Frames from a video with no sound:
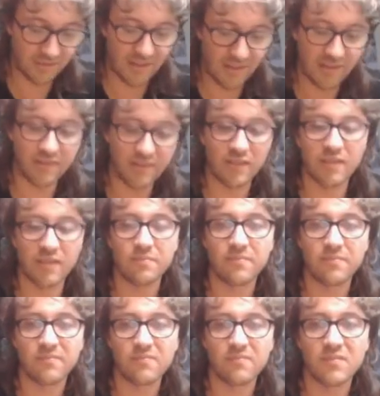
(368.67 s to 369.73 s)
larger
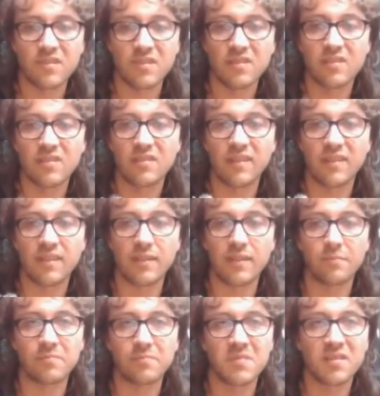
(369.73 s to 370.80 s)
D sub
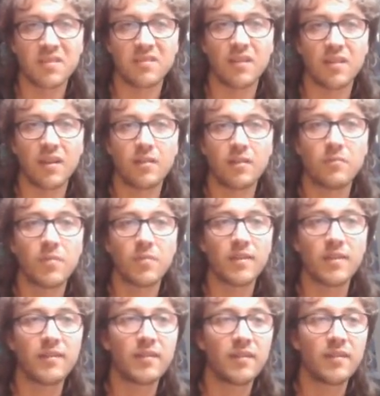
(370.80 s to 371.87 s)
9
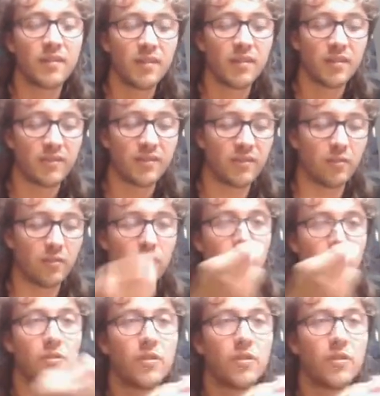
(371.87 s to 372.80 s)
pins. So